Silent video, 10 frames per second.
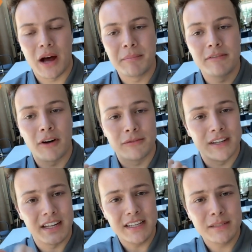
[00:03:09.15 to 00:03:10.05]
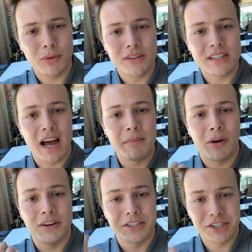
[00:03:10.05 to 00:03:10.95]
I'm involved in esports, I'm
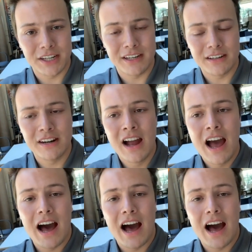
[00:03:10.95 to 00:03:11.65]
on cheer,